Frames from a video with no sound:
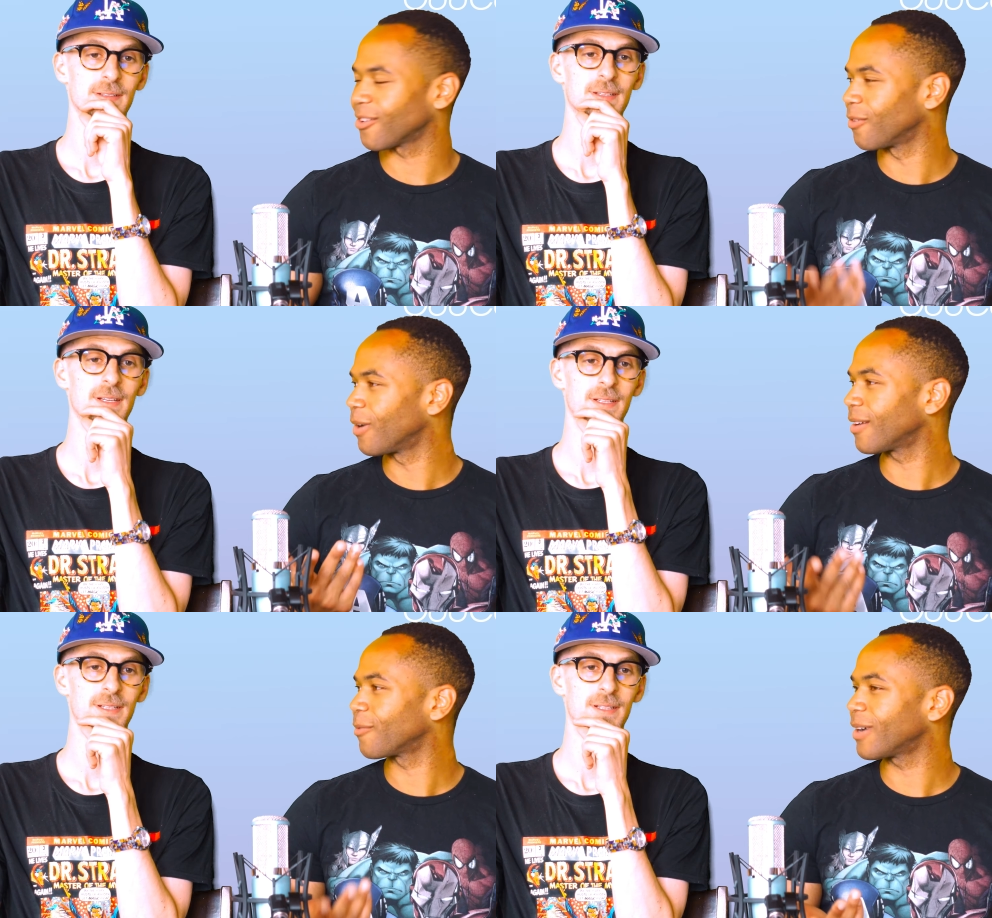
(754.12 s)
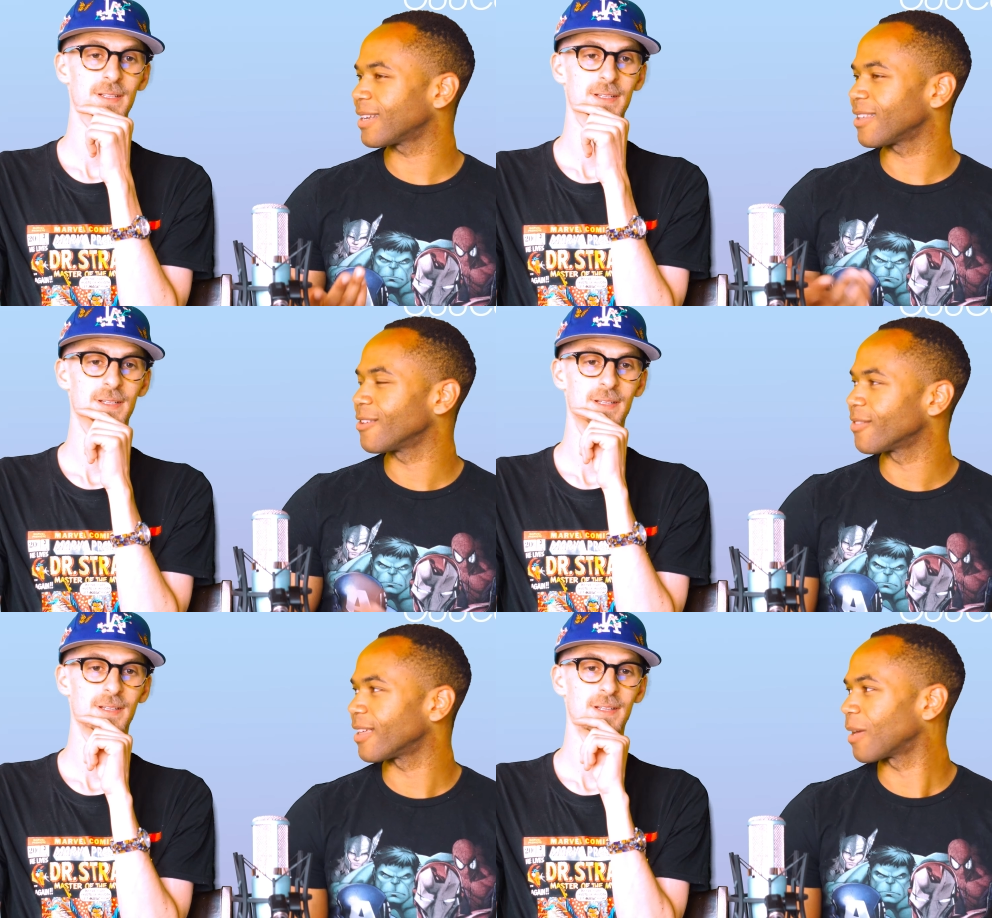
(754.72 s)
Speaker 1: So what what do you
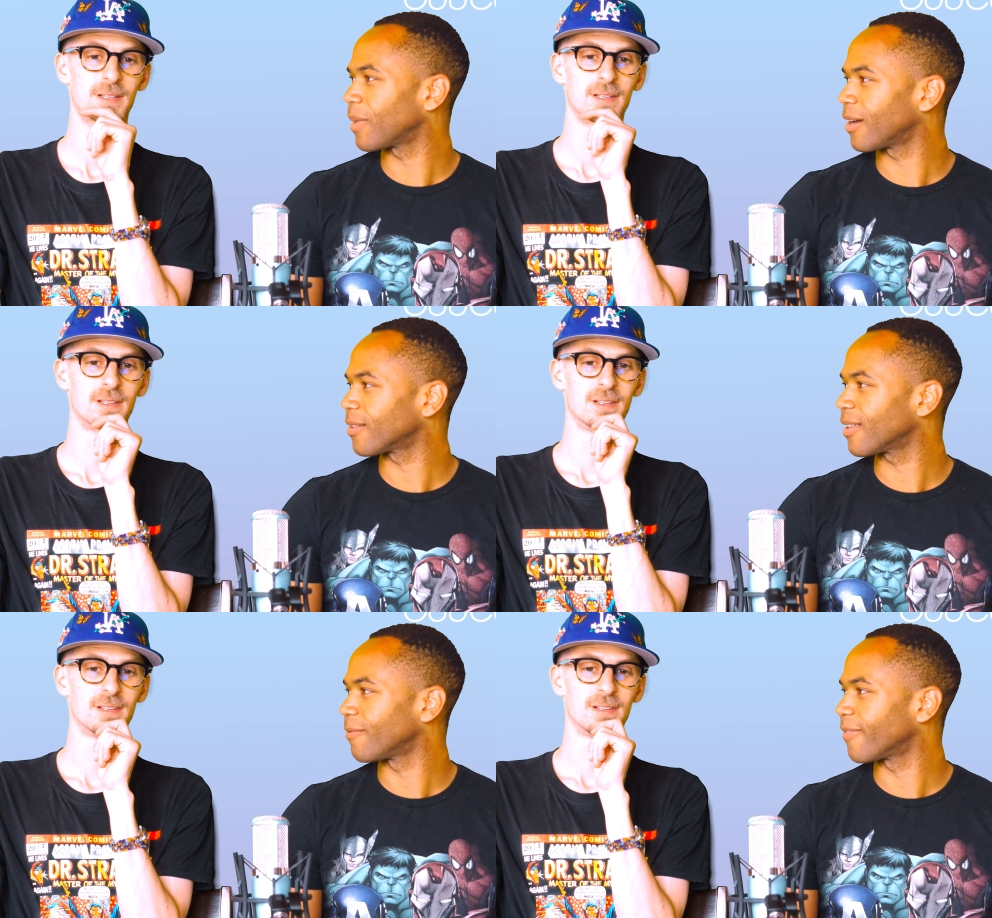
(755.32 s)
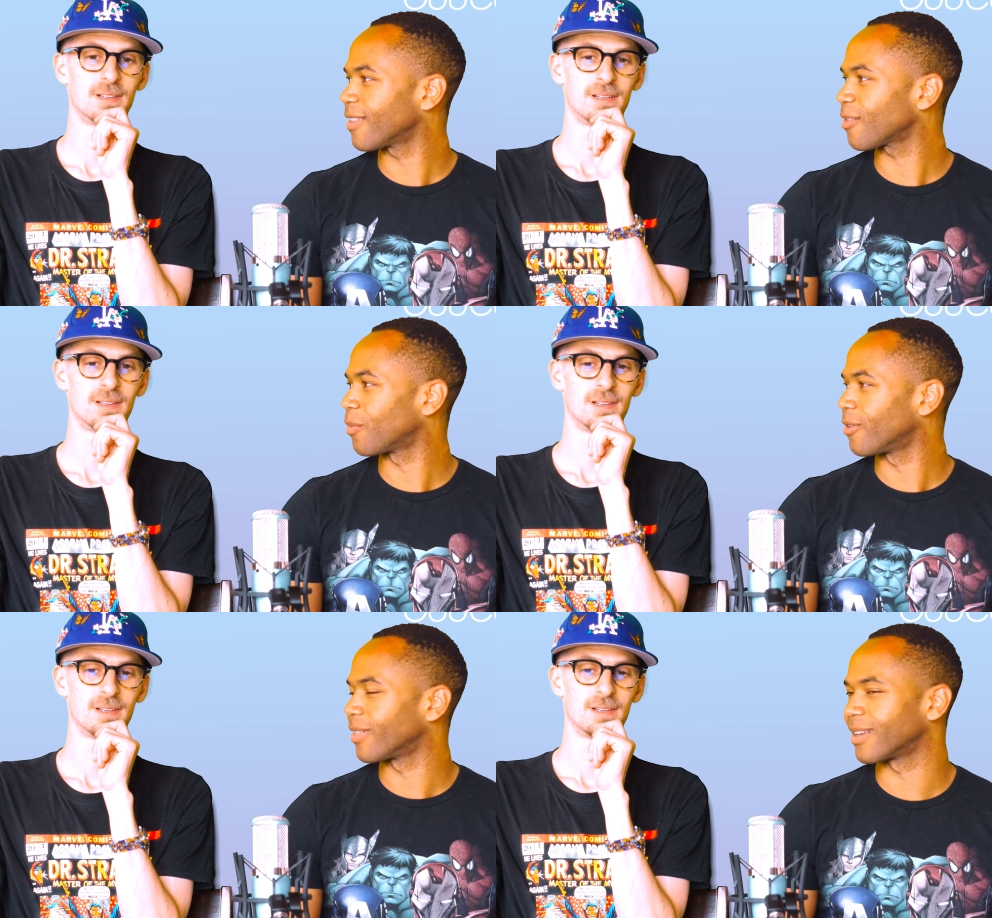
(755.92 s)
think about
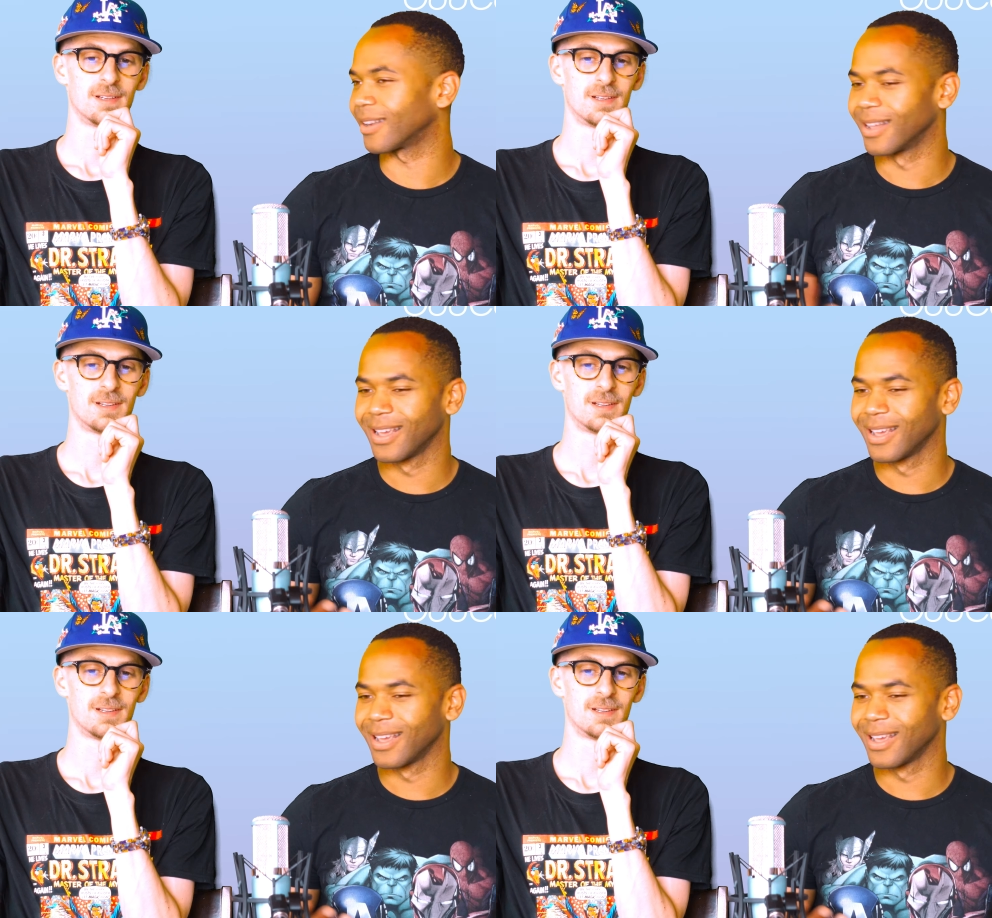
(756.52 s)
Invincible and